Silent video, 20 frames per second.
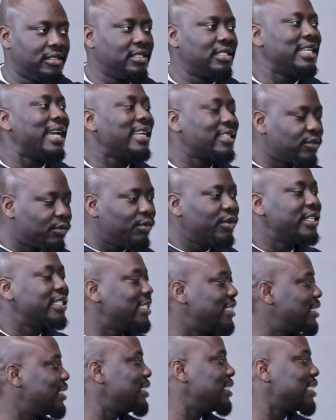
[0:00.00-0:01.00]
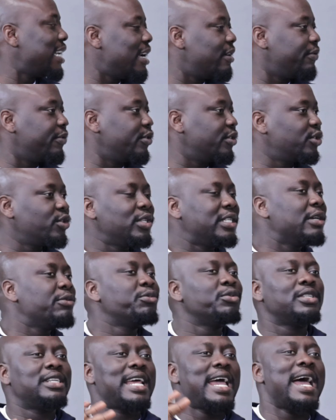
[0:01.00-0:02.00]
that's what it is designed for. Yeah. So they
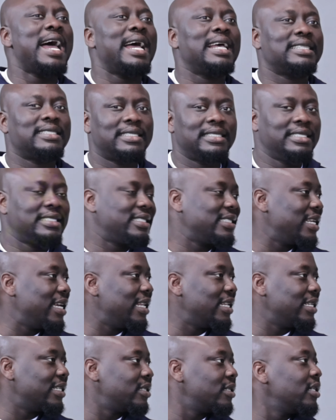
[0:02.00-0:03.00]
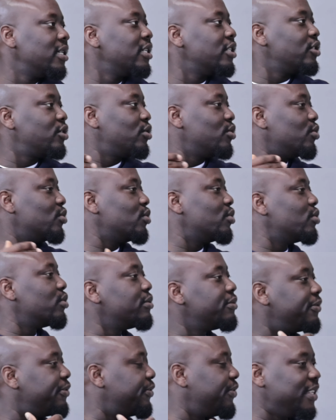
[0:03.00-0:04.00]
won't ask the seller to
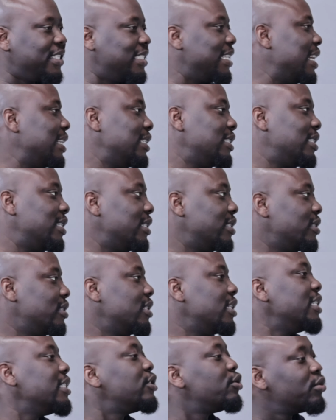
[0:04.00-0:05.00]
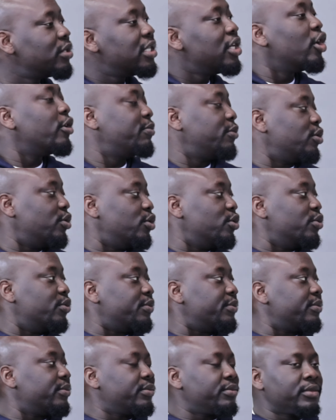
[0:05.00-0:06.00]
fix anything. It's really up to
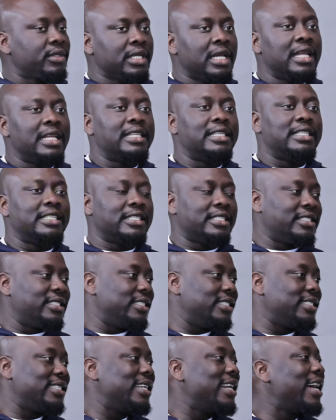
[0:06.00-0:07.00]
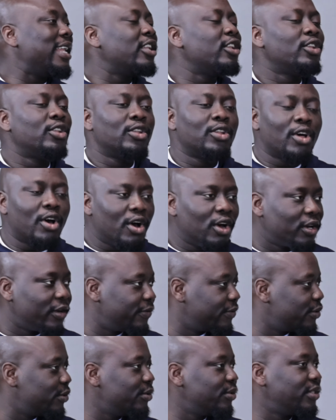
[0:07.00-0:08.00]
you. There are a lot
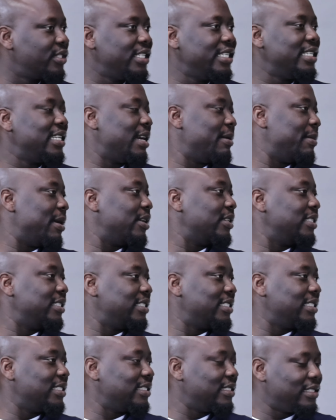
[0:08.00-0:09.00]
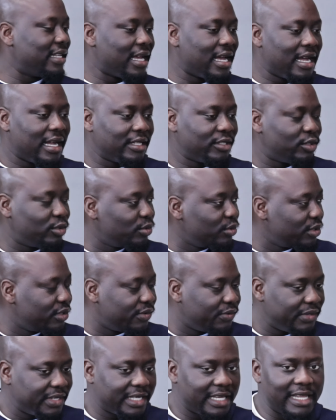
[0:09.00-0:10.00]
of good things about this
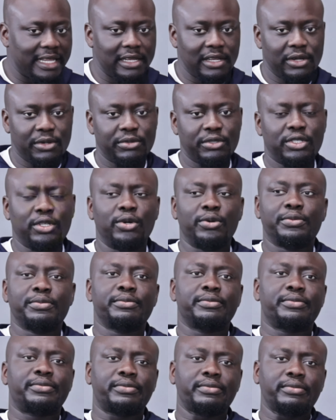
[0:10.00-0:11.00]
203K loan. So